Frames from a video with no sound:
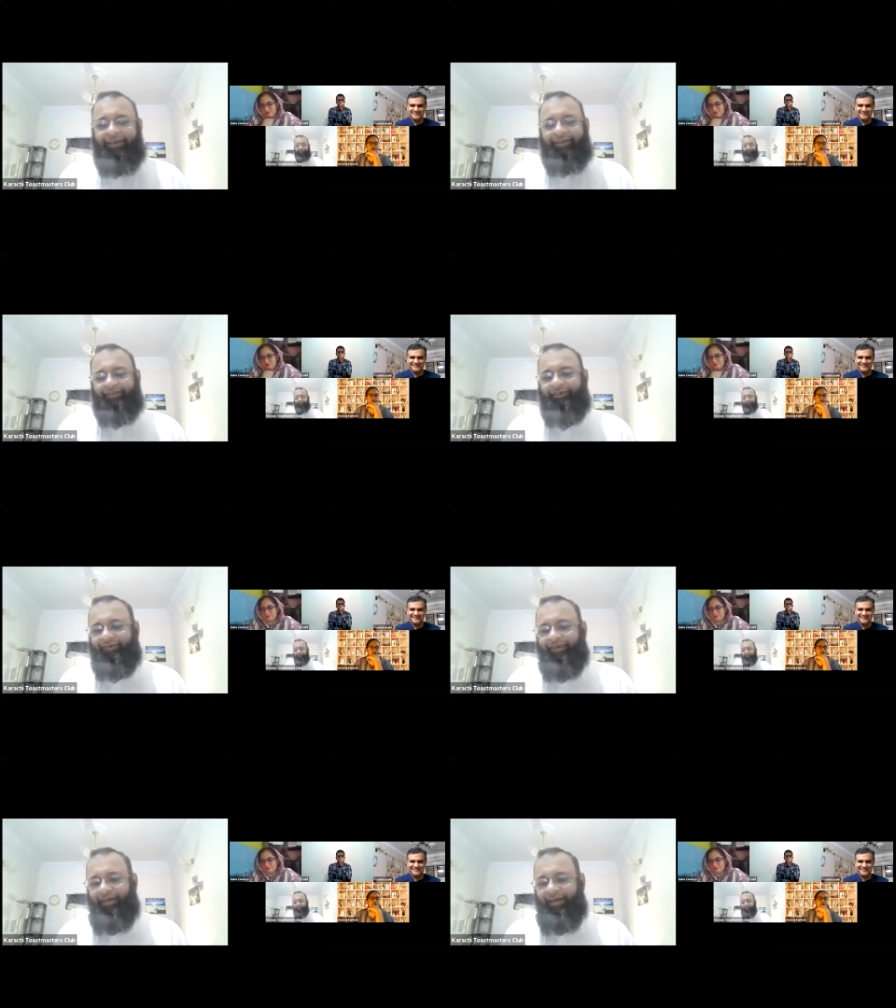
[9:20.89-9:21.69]

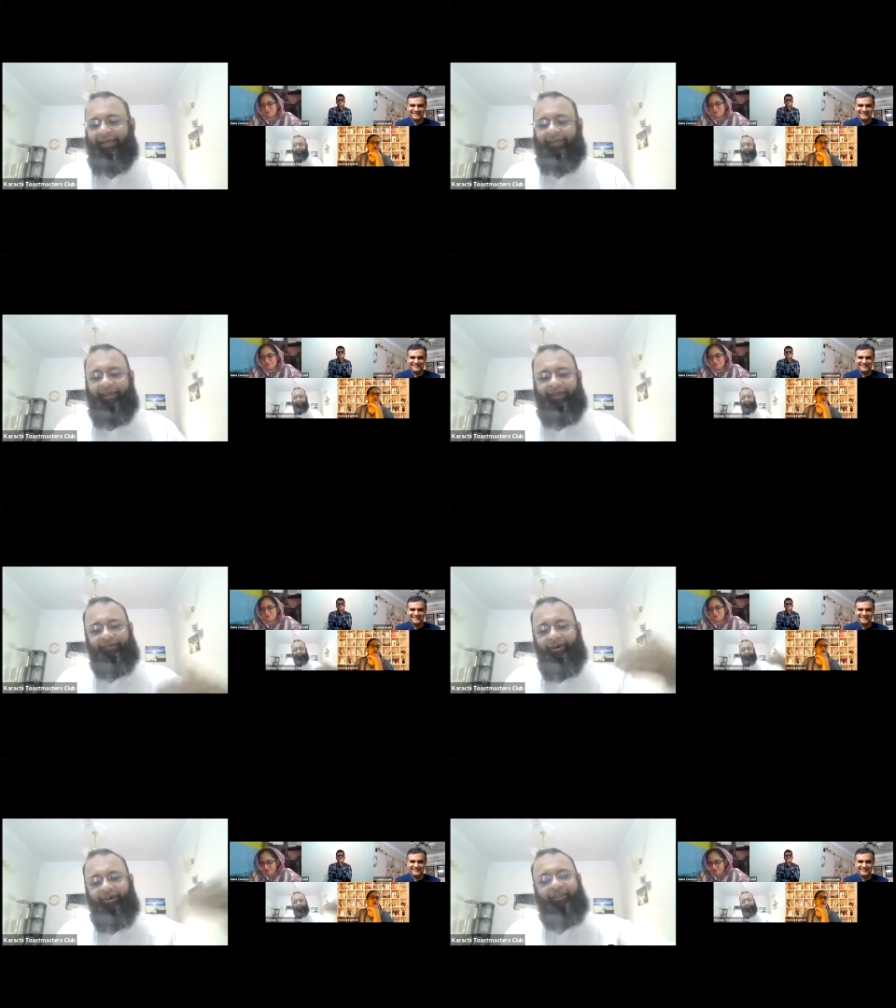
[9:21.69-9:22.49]
So again, it's
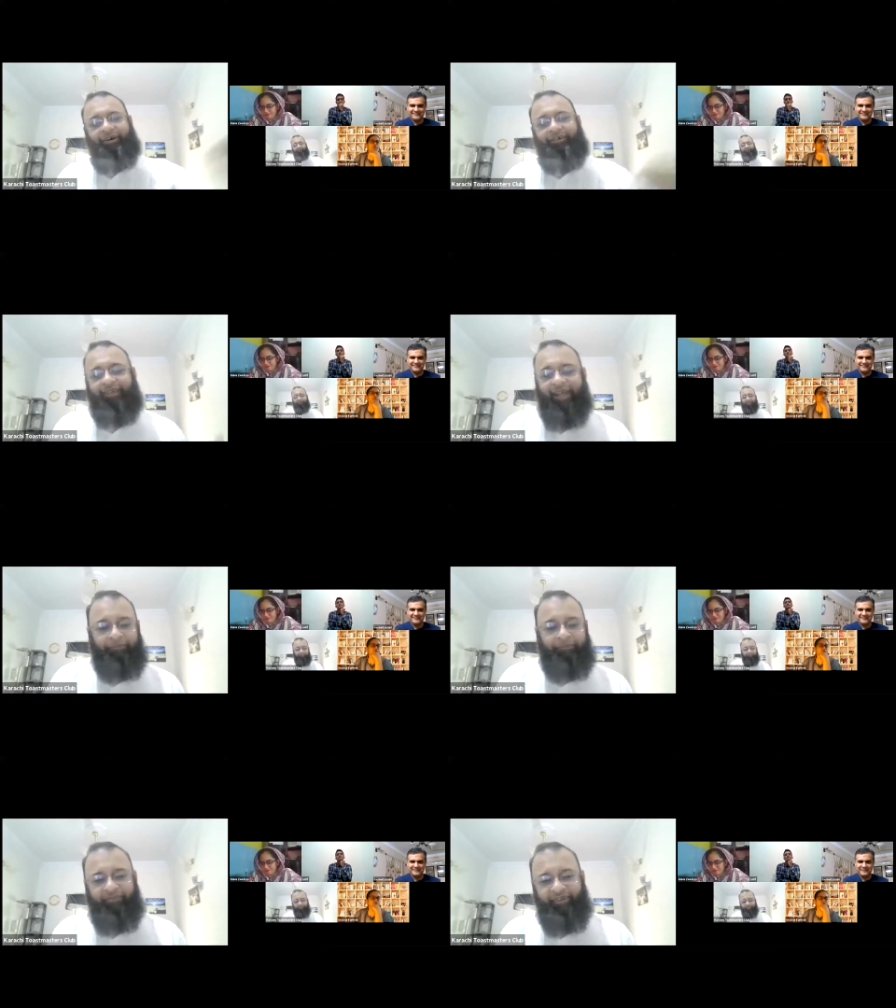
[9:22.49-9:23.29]
all about
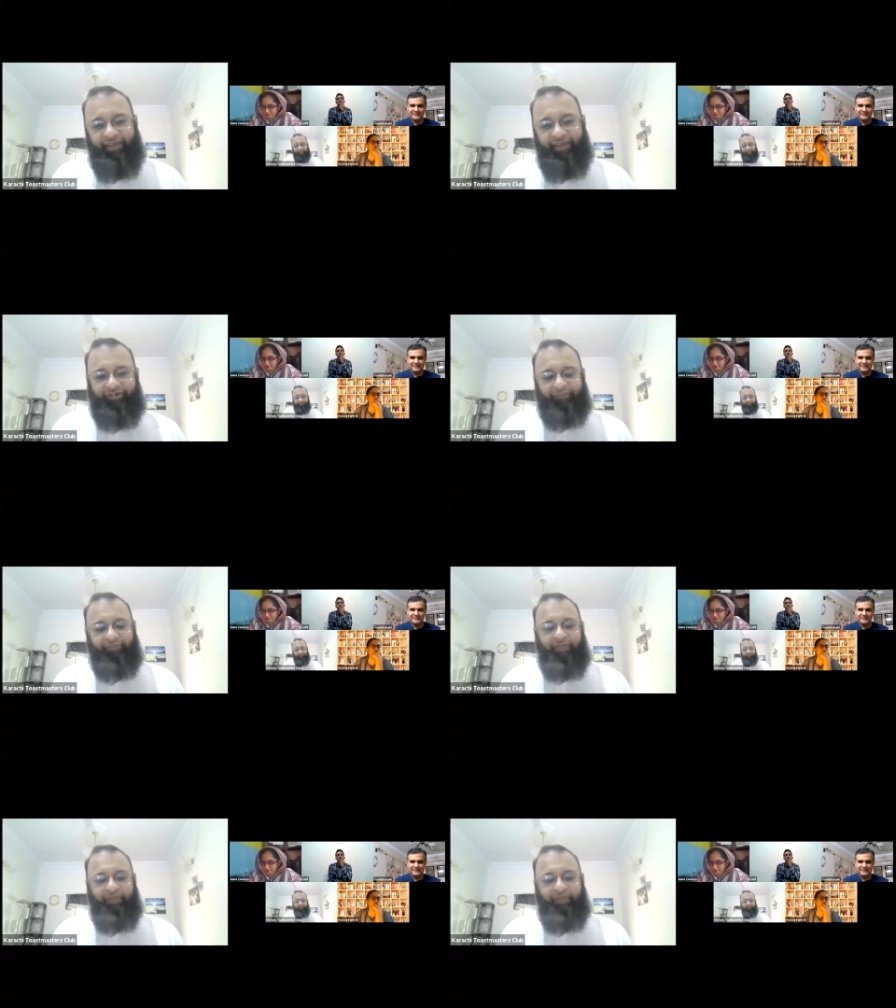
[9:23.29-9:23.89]
amplification.